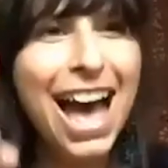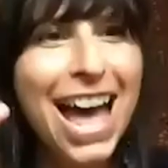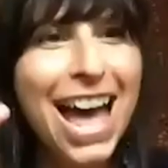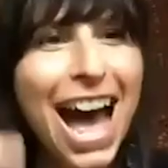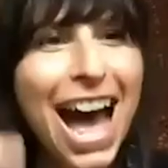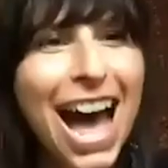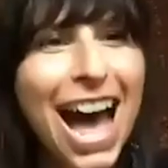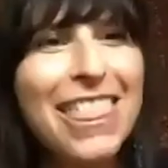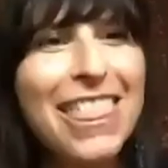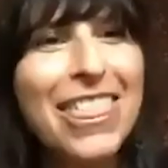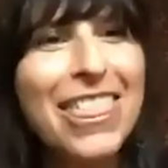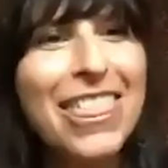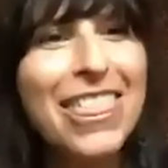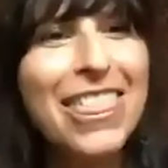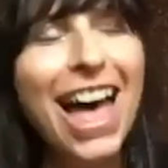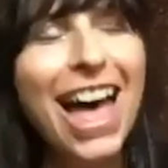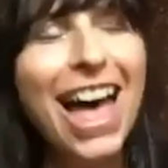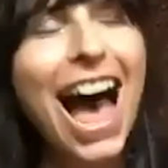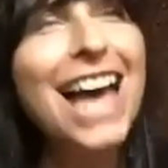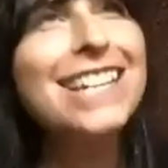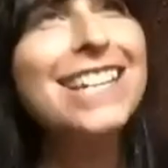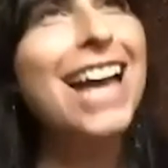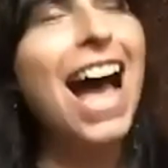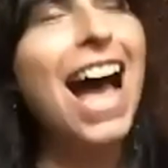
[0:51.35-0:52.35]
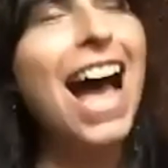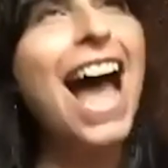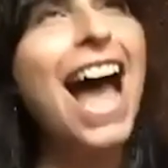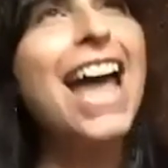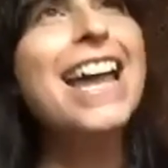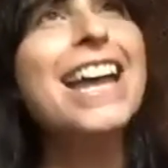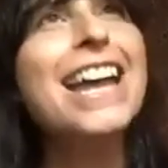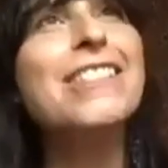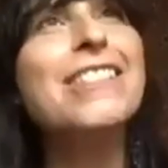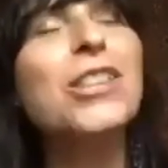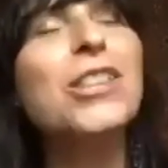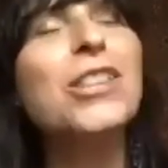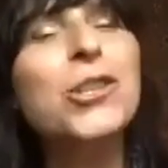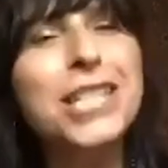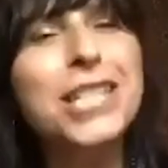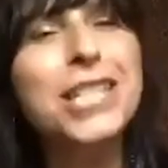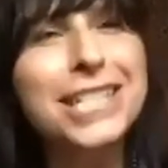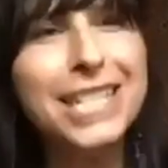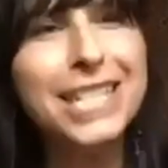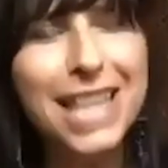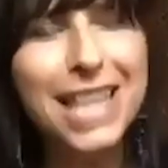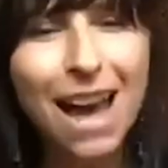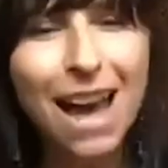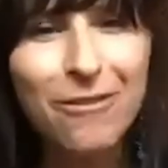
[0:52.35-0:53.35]
I looked into
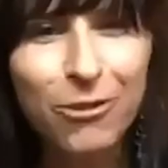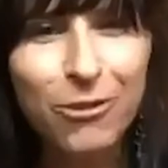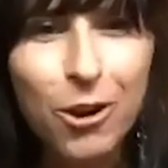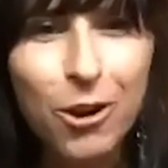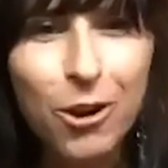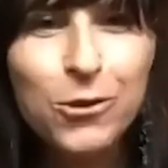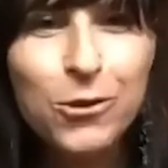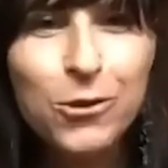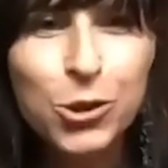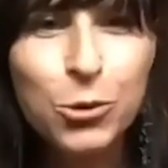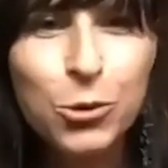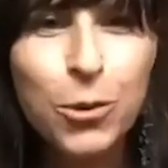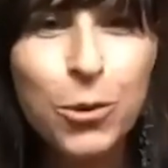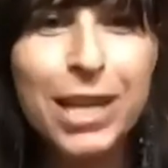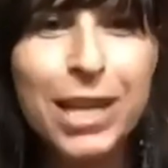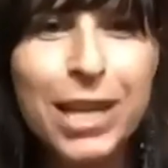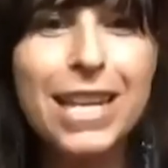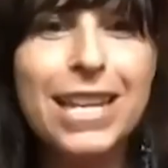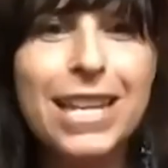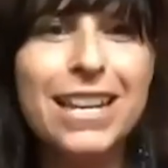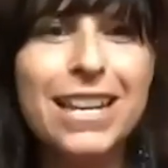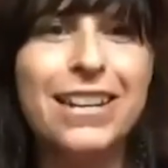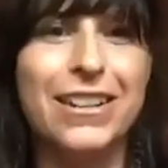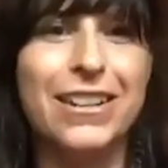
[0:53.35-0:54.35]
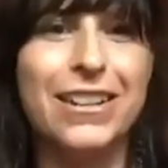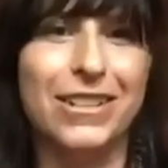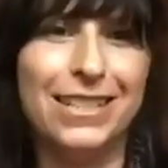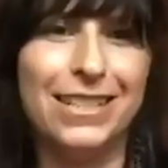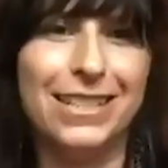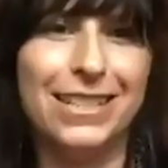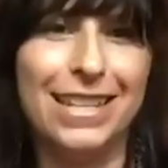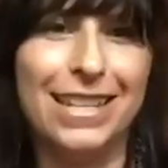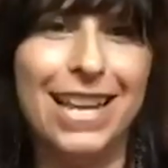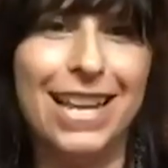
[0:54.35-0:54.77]
that for over 20 years.